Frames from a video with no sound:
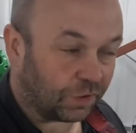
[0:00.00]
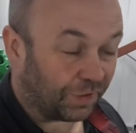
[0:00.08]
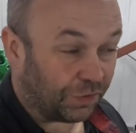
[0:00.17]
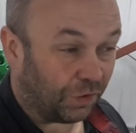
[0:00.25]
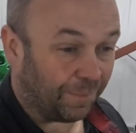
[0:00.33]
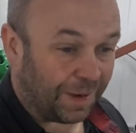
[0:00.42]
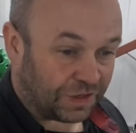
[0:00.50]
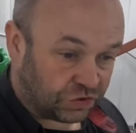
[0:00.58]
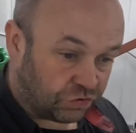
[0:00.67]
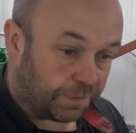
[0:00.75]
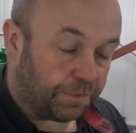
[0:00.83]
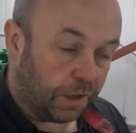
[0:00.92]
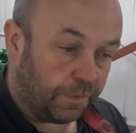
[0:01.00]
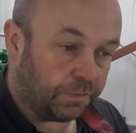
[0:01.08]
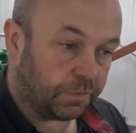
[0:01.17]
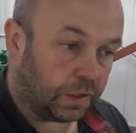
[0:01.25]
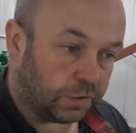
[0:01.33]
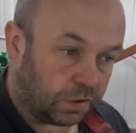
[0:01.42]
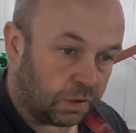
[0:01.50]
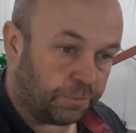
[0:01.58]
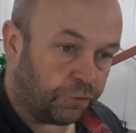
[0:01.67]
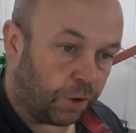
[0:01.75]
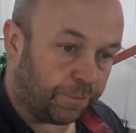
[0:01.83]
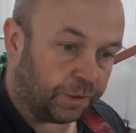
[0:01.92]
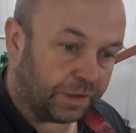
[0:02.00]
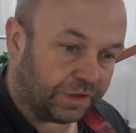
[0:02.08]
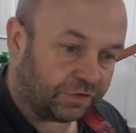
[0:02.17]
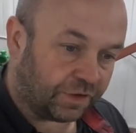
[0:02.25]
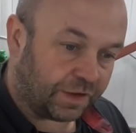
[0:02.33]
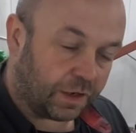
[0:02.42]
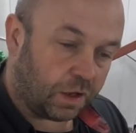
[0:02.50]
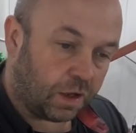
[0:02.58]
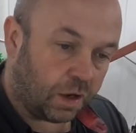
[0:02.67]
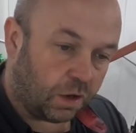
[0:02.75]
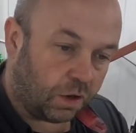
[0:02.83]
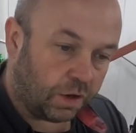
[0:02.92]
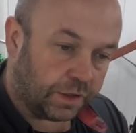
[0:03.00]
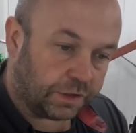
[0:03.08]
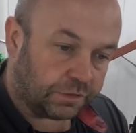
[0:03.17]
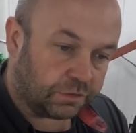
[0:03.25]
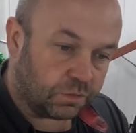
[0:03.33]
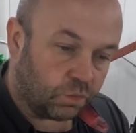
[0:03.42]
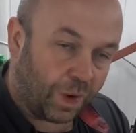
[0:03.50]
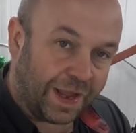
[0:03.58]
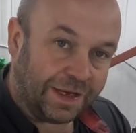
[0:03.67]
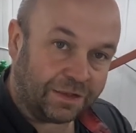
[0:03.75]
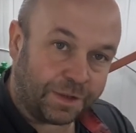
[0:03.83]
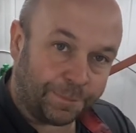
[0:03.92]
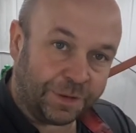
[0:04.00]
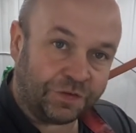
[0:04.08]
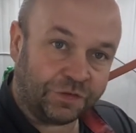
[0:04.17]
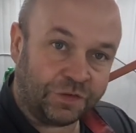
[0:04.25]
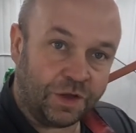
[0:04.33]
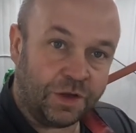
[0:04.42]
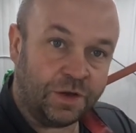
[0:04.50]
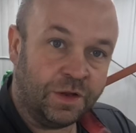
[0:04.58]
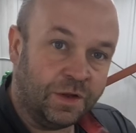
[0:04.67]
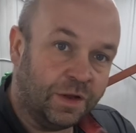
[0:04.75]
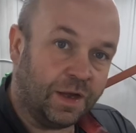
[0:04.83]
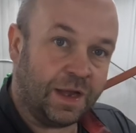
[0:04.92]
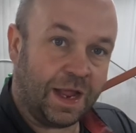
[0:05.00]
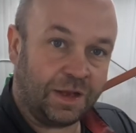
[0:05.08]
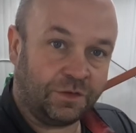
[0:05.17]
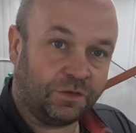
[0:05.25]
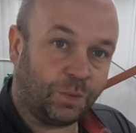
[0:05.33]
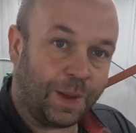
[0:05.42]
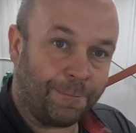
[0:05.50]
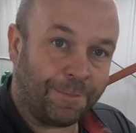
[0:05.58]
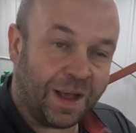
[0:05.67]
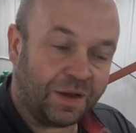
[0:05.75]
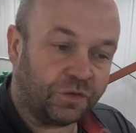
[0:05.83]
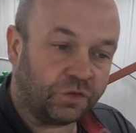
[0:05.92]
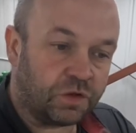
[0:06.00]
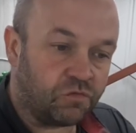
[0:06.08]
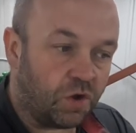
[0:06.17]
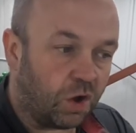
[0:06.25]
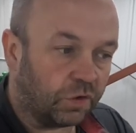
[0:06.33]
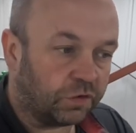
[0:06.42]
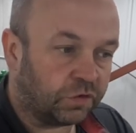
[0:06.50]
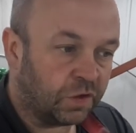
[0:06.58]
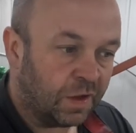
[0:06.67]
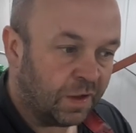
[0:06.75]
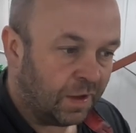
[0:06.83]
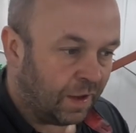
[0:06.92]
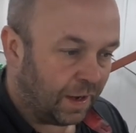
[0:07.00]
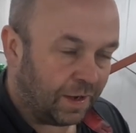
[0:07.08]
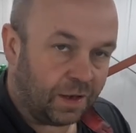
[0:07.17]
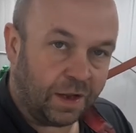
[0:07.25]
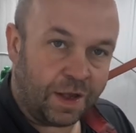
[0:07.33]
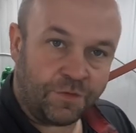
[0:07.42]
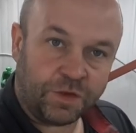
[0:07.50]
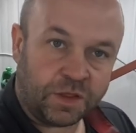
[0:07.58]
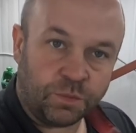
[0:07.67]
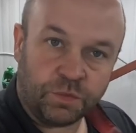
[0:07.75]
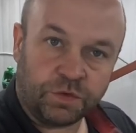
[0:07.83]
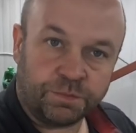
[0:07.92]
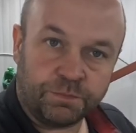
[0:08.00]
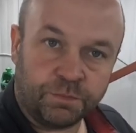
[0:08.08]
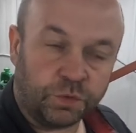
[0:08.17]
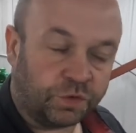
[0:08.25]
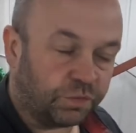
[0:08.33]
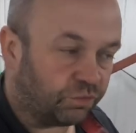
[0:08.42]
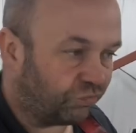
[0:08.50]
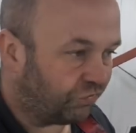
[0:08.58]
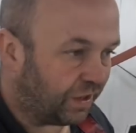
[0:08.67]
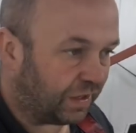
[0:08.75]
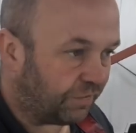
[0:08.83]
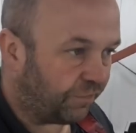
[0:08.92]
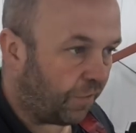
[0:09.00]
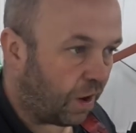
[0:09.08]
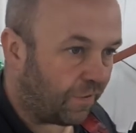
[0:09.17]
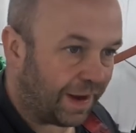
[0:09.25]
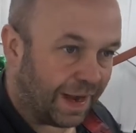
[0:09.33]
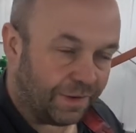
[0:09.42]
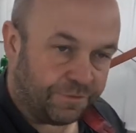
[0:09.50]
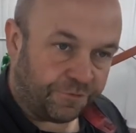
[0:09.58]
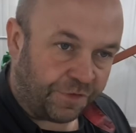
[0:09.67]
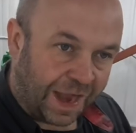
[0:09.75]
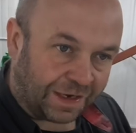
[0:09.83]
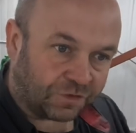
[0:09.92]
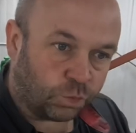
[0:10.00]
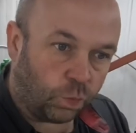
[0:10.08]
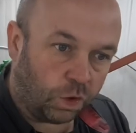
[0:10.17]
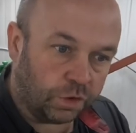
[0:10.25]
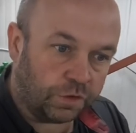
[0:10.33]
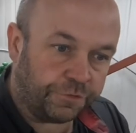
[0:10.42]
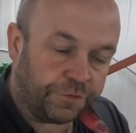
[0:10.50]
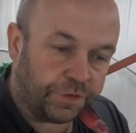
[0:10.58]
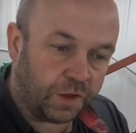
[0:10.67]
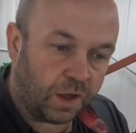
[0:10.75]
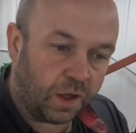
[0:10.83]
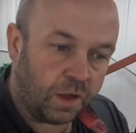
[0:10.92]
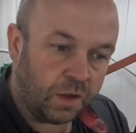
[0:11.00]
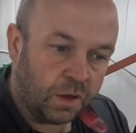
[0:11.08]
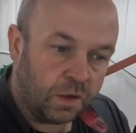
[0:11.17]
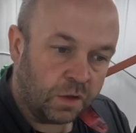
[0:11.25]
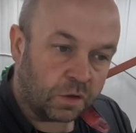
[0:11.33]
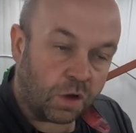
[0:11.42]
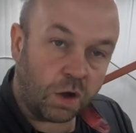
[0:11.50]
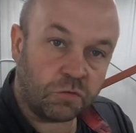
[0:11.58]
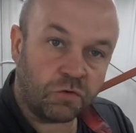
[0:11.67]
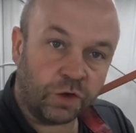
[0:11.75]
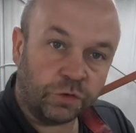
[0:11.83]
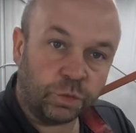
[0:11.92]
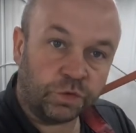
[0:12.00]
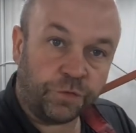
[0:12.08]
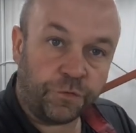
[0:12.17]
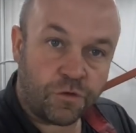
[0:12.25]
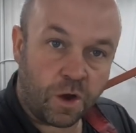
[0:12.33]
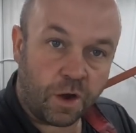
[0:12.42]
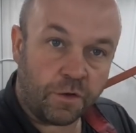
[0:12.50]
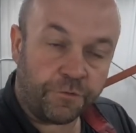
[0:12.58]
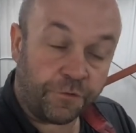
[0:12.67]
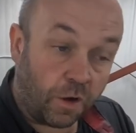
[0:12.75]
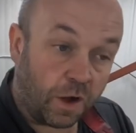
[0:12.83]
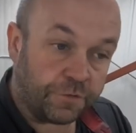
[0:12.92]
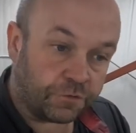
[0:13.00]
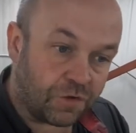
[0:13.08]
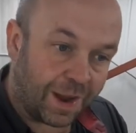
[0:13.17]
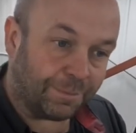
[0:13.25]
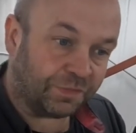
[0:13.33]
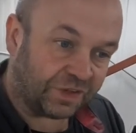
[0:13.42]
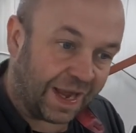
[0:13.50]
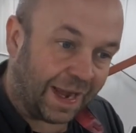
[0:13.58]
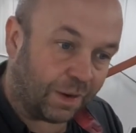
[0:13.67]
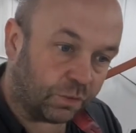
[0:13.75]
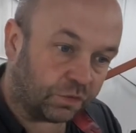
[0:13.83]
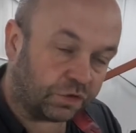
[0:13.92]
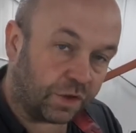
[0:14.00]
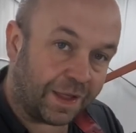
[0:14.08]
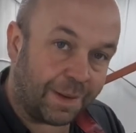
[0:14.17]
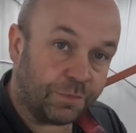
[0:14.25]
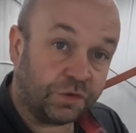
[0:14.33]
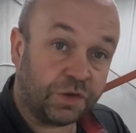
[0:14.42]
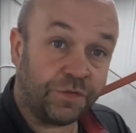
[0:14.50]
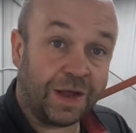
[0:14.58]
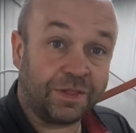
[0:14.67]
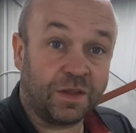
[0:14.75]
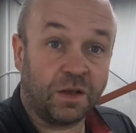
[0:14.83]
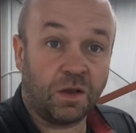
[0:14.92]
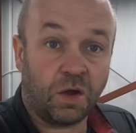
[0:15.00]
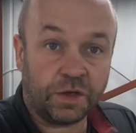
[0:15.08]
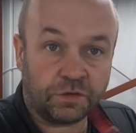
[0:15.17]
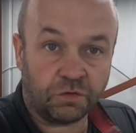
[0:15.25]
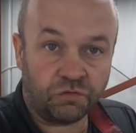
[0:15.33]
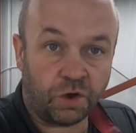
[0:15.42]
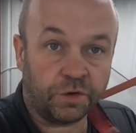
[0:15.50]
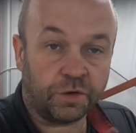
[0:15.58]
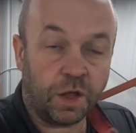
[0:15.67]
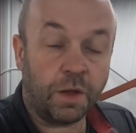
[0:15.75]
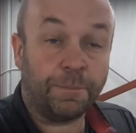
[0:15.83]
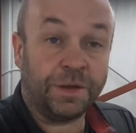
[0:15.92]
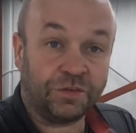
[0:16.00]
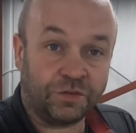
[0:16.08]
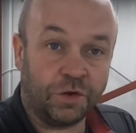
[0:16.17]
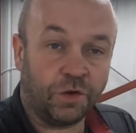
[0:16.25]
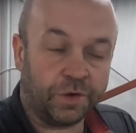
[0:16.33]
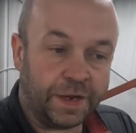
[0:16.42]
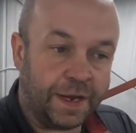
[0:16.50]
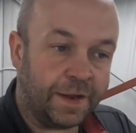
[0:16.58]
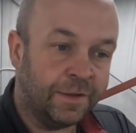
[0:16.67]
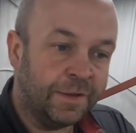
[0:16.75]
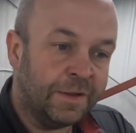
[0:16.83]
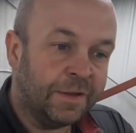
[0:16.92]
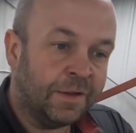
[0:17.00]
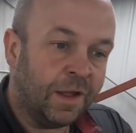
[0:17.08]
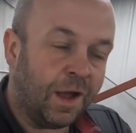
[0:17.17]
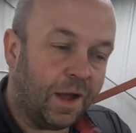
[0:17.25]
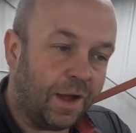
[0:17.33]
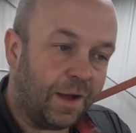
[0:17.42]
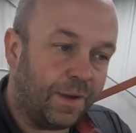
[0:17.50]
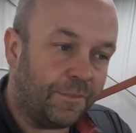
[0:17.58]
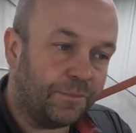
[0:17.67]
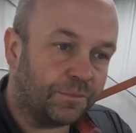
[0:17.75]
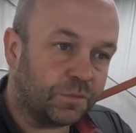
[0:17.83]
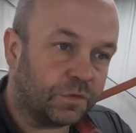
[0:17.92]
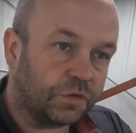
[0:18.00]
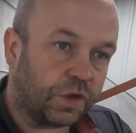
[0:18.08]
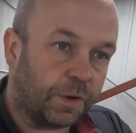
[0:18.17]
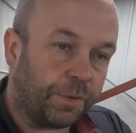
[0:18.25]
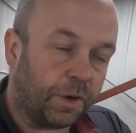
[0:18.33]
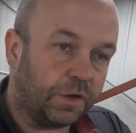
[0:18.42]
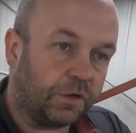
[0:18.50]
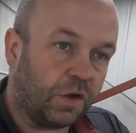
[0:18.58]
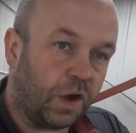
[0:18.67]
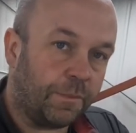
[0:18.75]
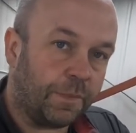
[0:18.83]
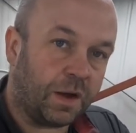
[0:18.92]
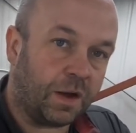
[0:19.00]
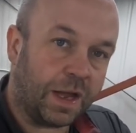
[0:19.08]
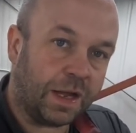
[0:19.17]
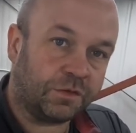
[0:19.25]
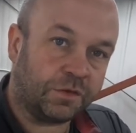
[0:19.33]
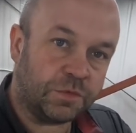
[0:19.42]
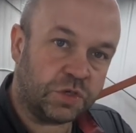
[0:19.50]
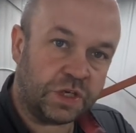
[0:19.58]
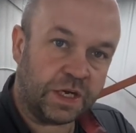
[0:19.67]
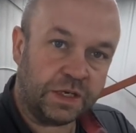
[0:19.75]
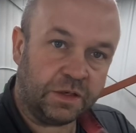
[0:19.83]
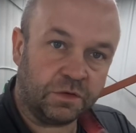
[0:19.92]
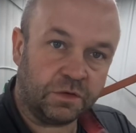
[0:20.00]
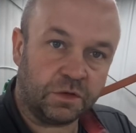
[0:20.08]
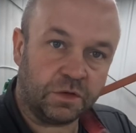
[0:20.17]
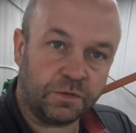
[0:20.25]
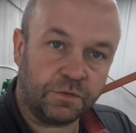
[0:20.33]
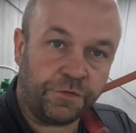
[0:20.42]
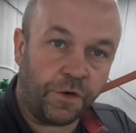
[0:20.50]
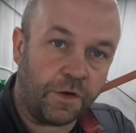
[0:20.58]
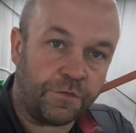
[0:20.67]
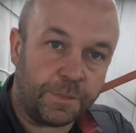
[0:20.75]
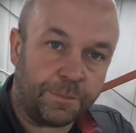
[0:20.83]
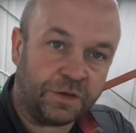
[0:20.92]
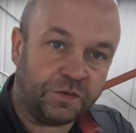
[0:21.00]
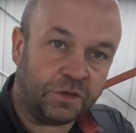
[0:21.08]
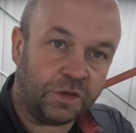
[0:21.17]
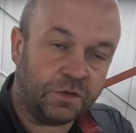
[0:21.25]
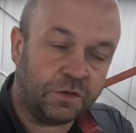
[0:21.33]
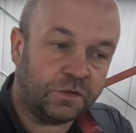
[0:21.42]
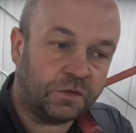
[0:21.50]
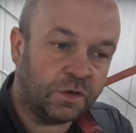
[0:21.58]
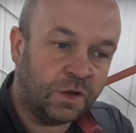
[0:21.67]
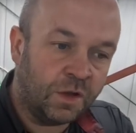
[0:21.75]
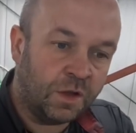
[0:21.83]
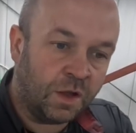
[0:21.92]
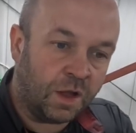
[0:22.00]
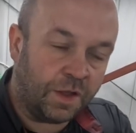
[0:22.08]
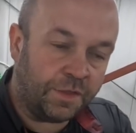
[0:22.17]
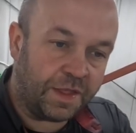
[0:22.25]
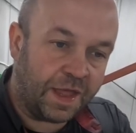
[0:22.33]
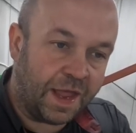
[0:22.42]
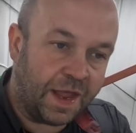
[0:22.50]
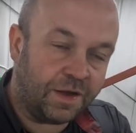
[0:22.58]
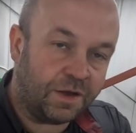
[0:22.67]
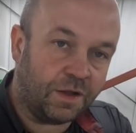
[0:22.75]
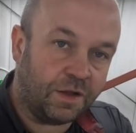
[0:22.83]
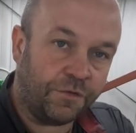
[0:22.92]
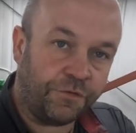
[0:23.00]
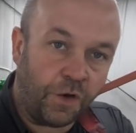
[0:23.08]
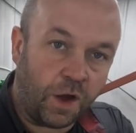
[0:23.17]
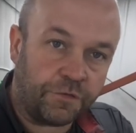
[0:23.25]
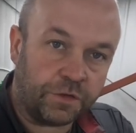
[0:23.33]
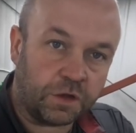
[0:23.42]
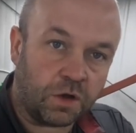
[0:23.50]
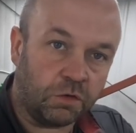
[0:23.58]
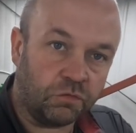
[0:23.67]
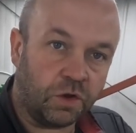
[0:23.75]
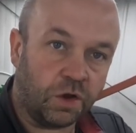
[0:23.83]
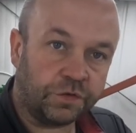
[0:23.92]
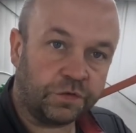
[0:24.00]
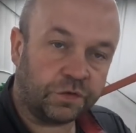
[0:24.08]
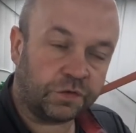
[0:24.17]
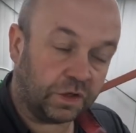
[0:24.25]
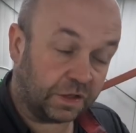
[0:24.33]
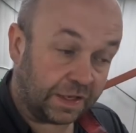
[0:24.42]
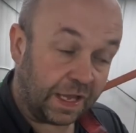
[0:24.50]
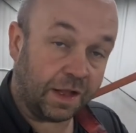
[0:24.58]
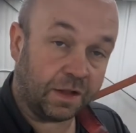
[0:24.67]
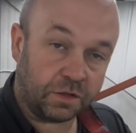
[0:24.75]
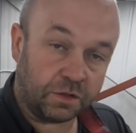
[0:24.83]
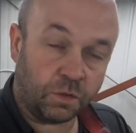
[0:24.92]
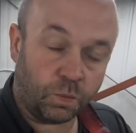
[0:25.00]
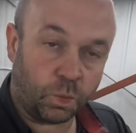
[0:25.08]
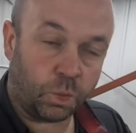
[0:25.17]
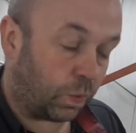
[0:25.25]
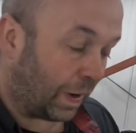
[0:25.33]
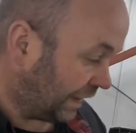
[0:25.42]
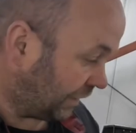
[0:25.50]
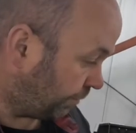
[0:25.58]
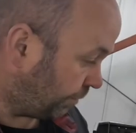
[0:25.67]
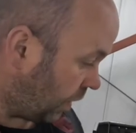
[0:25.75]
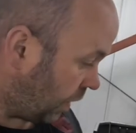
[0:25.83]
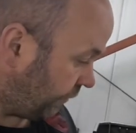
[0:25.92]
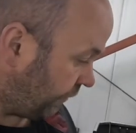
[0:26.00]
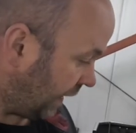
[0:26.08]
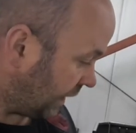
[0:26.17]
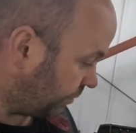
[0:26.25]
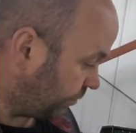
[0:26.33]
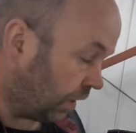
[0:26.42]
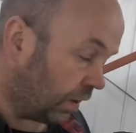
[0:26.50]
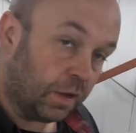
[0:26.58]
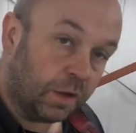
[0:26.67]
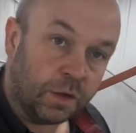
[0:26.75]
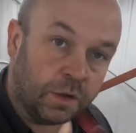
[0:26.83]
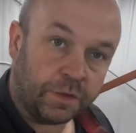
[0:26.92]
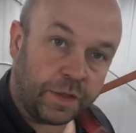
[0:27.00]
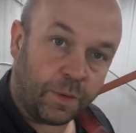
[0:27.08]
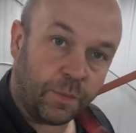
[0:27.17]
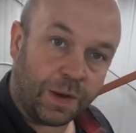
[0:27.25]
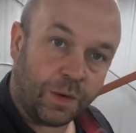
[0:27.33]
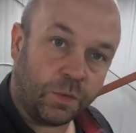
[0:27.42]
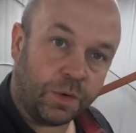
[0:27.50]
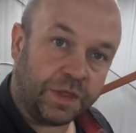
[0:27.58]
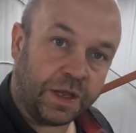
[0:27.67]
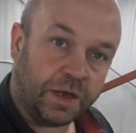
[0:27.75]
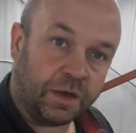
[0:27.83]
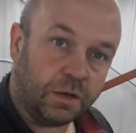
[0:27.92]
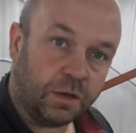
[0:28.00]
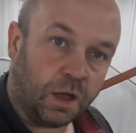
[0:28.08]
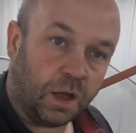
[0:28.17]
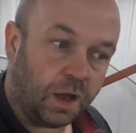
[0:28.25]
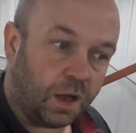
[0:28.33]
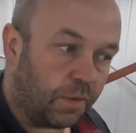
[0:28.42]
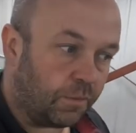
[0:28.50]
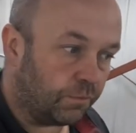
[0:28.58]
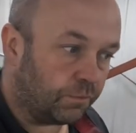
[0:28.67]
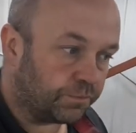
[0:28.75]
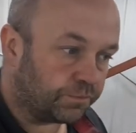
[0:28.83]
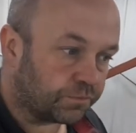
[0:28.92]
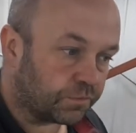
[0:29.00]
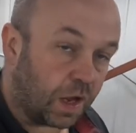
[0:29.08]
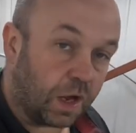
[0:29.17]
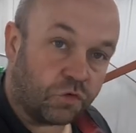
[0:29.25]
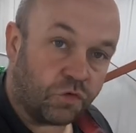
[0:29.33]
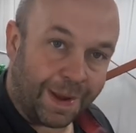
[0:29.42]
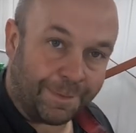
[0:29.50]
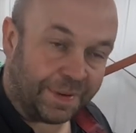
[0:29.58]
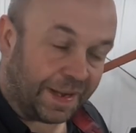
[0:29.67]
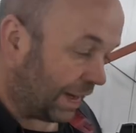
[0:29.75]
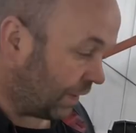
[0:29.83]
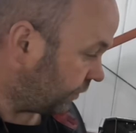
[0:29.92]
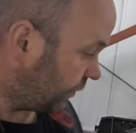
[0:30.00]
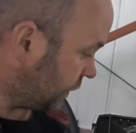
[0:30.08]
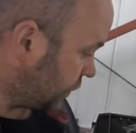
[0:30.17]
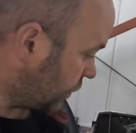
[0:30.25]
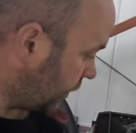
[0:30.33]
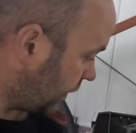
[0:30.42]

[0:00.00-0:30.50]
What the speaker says: so I thought I better strip them and do them properly. So then I weighed the piston and end-to-end balanced the rods, and everything was really far out. In fact, one of the conrods was 5 grams out, so that must have had the lighter rod piston on it. So by the time I had to machine 5 of the pistons and then 5 of the conrods to get the weight perfect, but they're well within a gram now of each